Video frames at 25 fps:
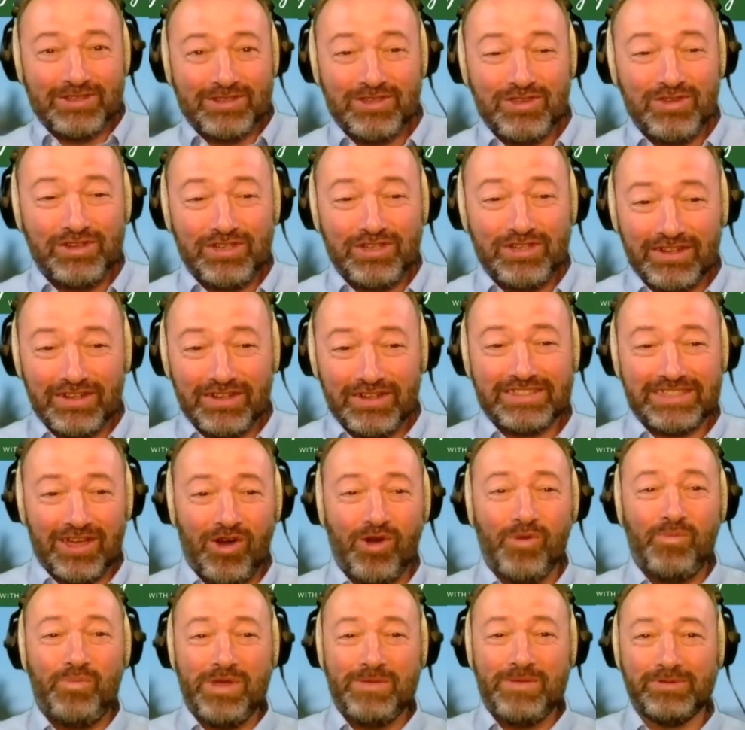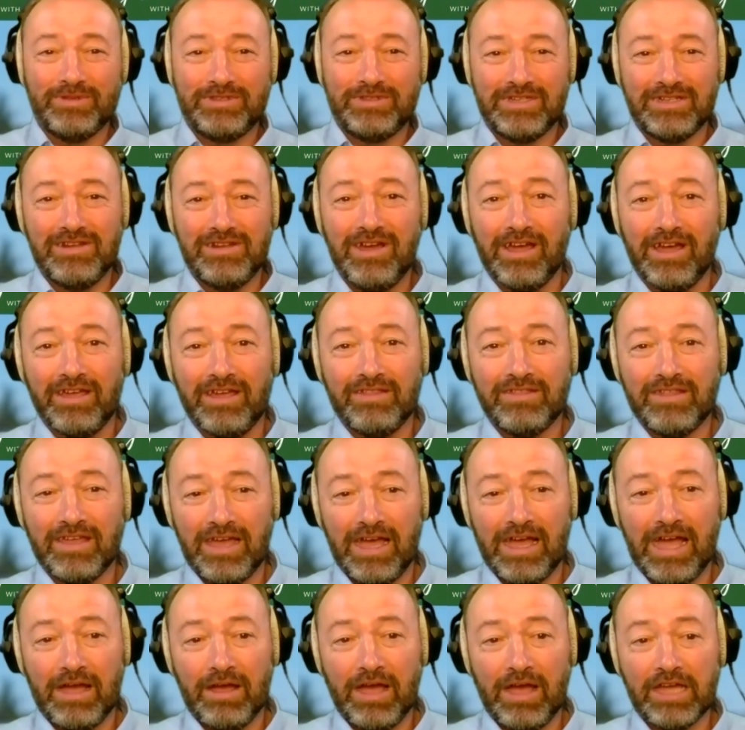You should have told people tonight that
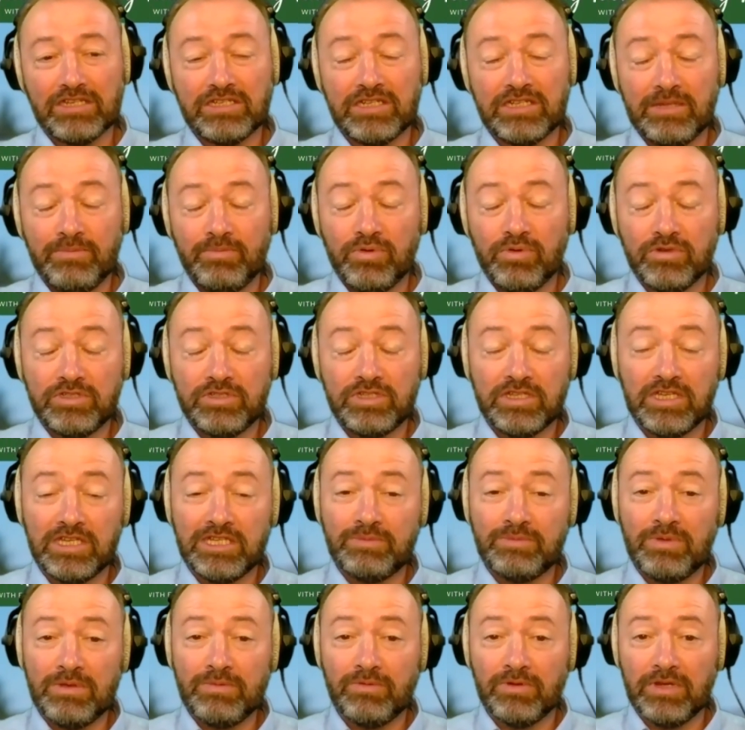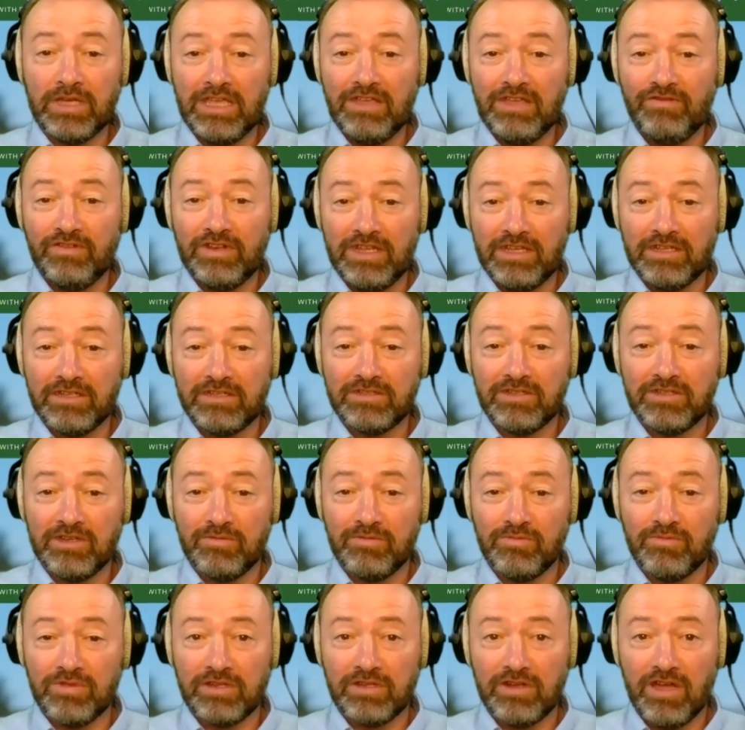actually Portuguese people even eat
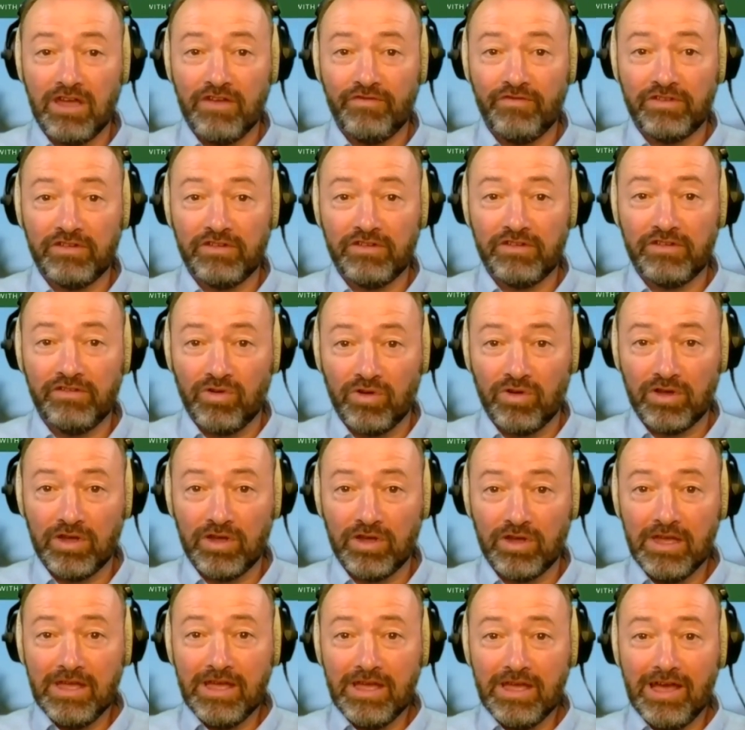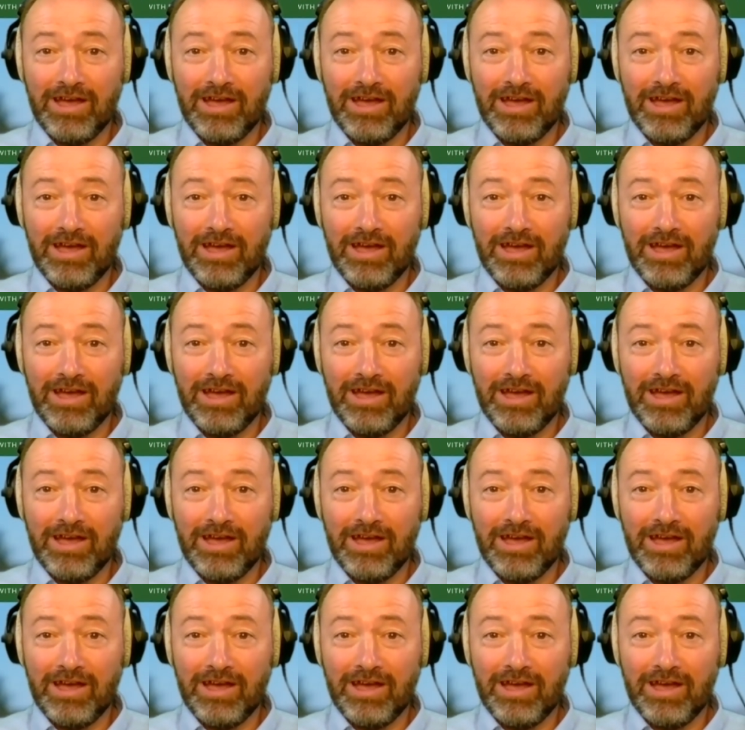soup with a knife and a fork.